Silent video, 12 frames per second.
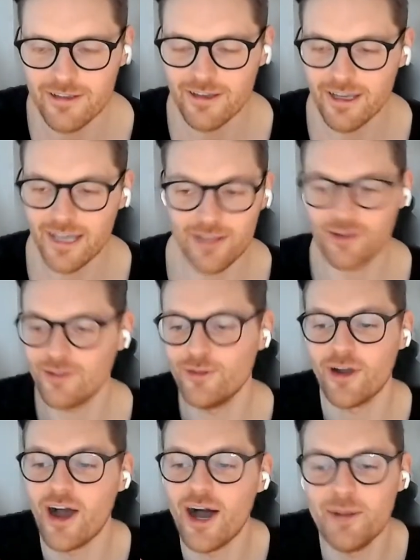And like,
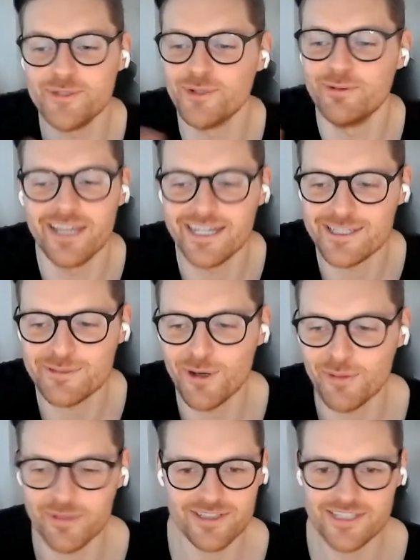look, I'm doing that as well
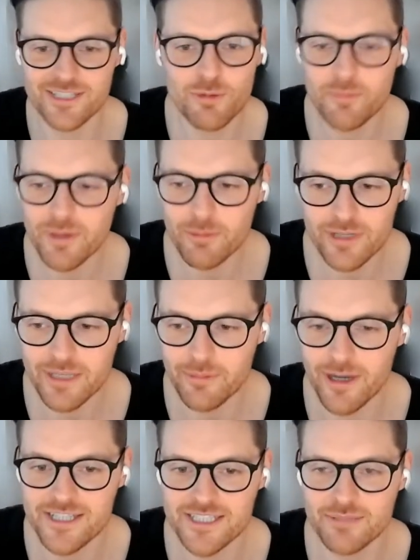because that's what people keep
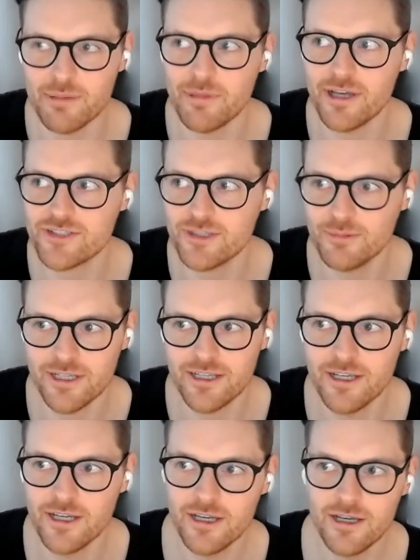asking me about. So I'm like,
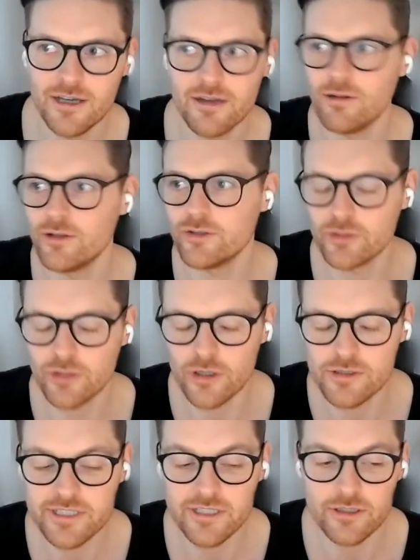well, I do
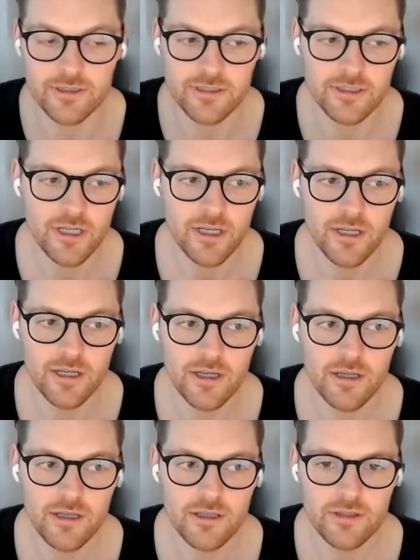content on it.
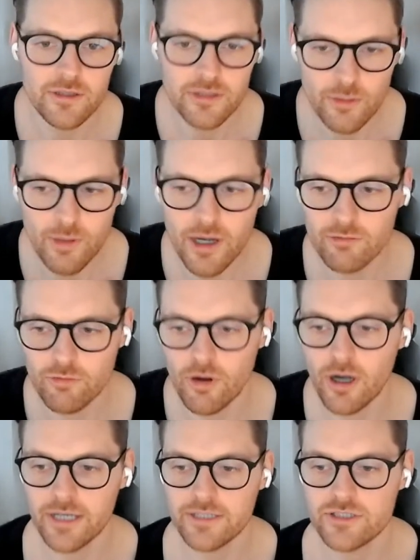You are
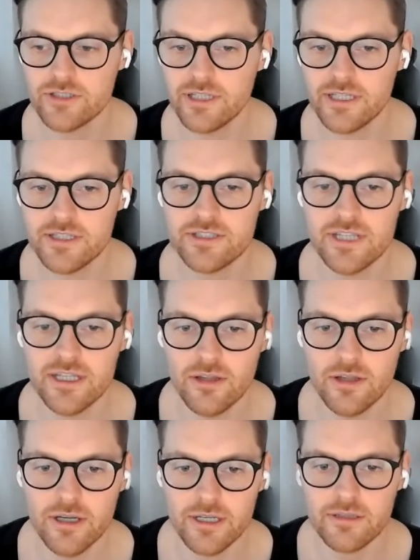right to the extent,
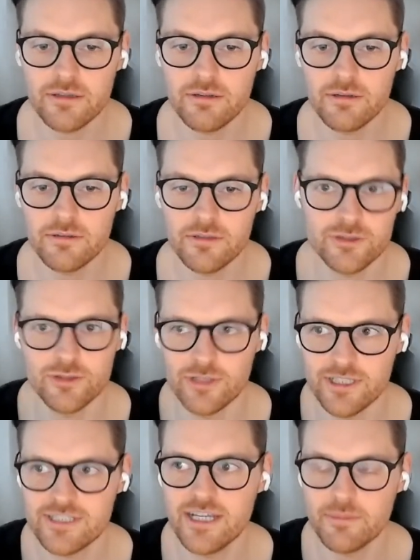like, not to the
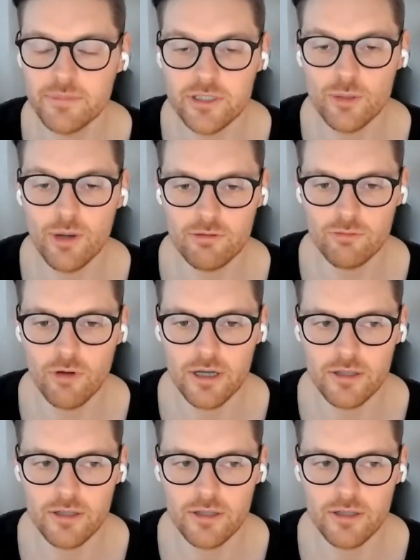extent, but you are right.